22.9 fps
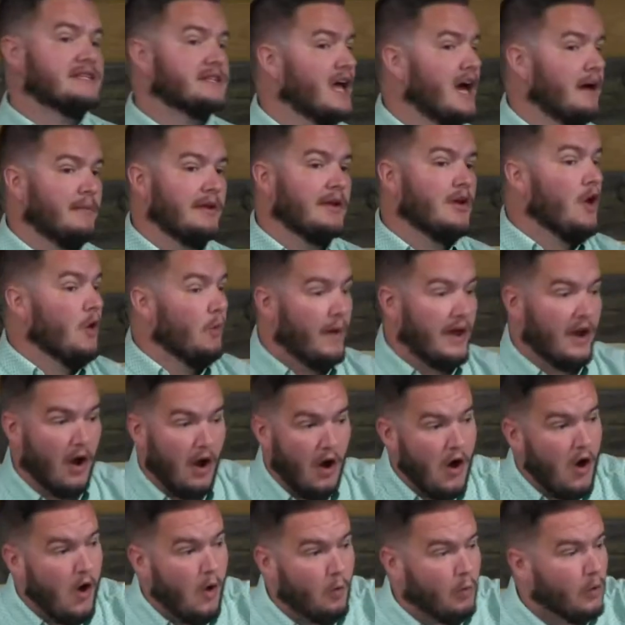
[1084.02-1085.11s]
is coming when
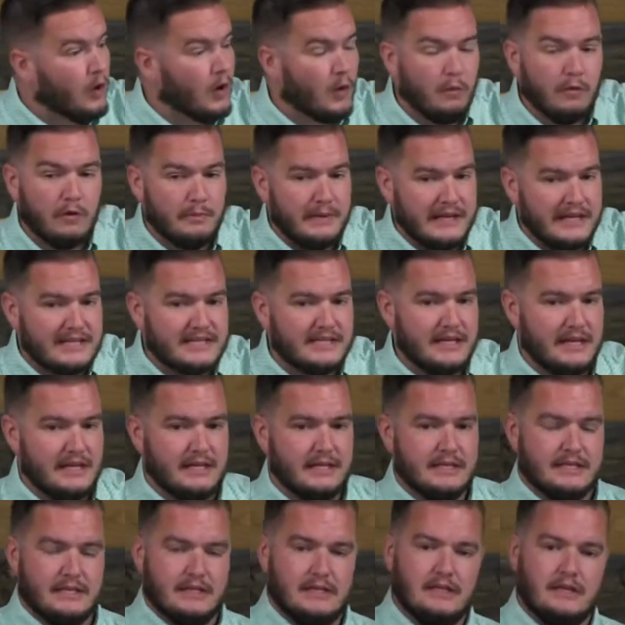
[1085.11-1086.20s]
all work will be
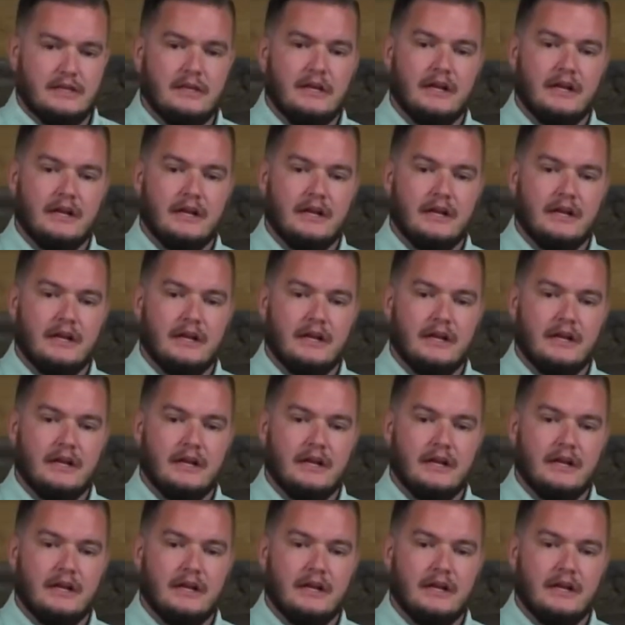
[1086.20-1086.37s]
ceased.